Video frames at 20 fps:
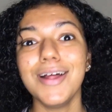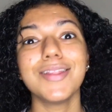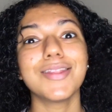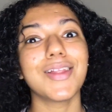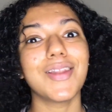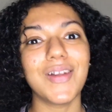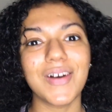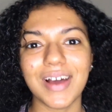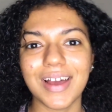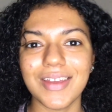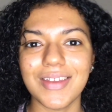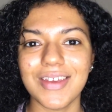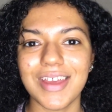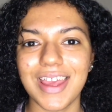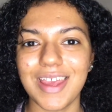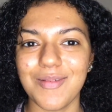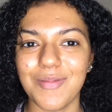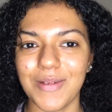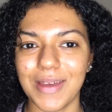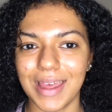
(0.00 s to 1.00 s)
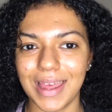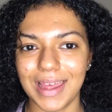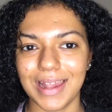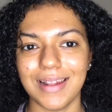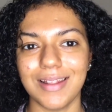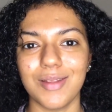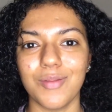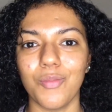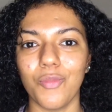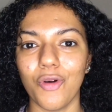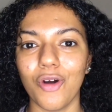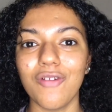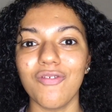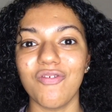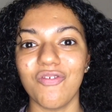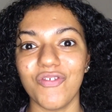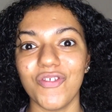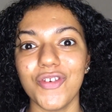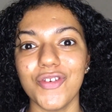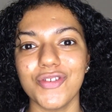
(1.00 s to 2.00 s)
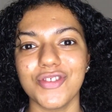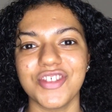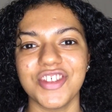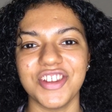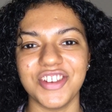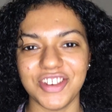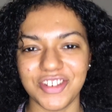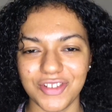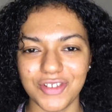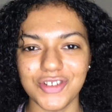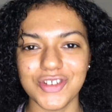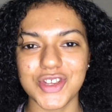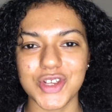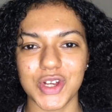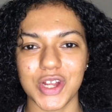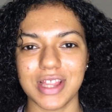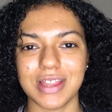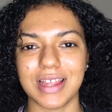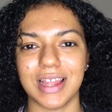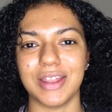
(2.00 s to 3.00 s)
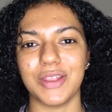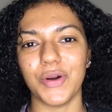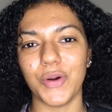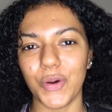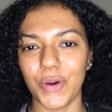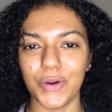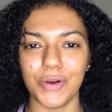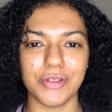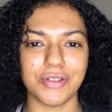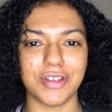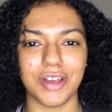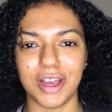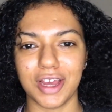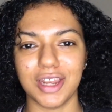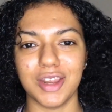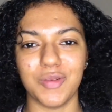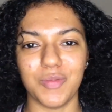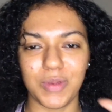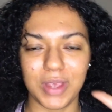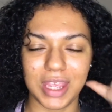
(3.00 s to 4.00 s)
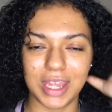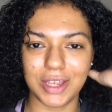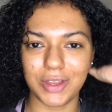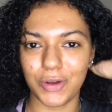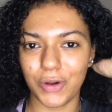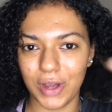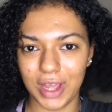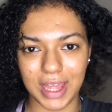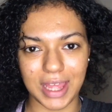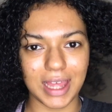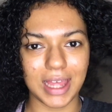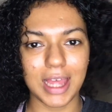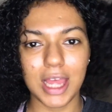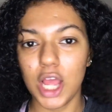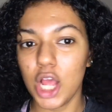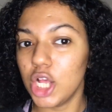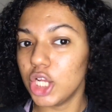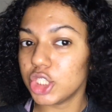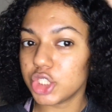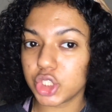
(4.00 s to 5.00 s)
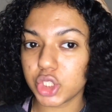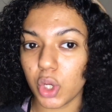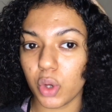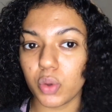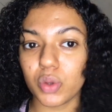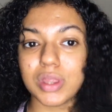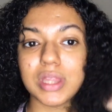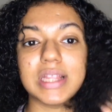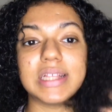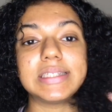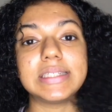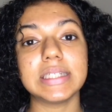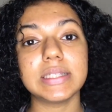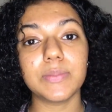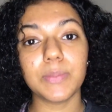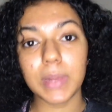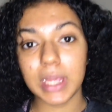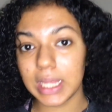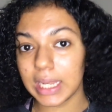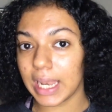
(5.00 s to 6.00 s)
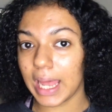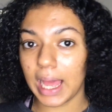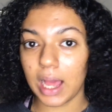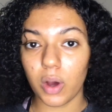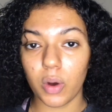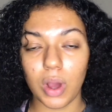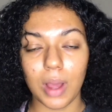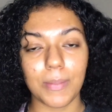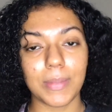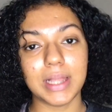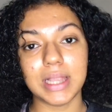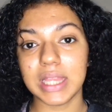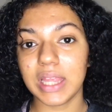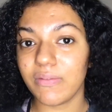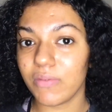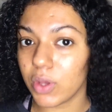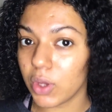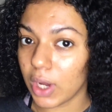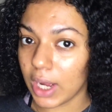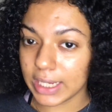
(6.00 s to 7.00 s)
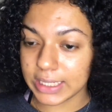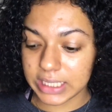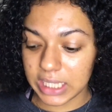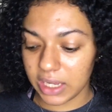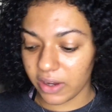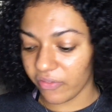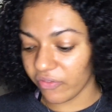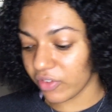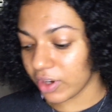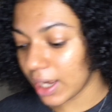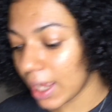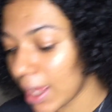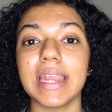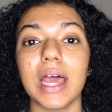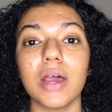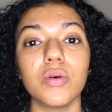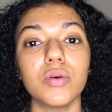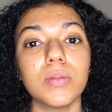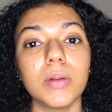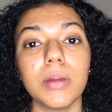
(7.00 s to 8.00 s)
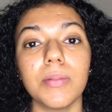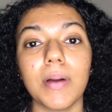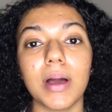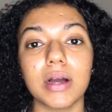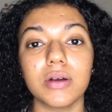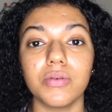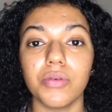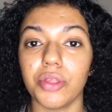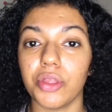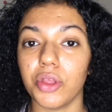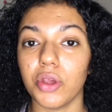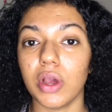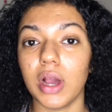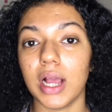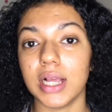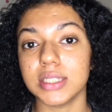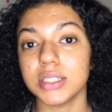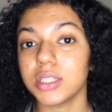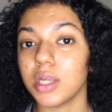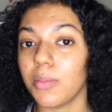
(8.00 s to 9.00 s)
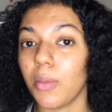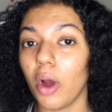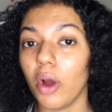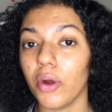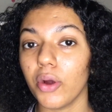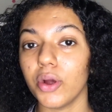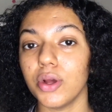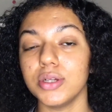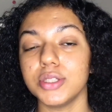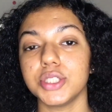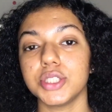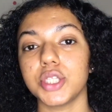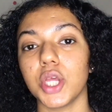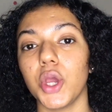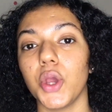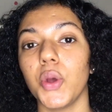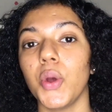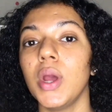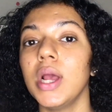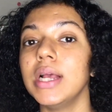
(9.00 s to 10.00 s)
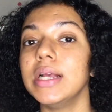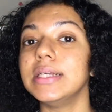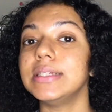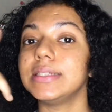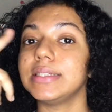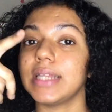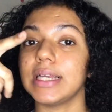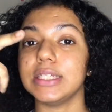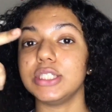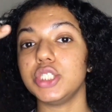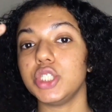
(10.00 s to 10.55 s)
the longer you keep it in, the more infused the nutrients and the oils are going to be in your hair. So this is me now. I'm gonna leave you guys here for I will be back with you guys tomorrow, so stay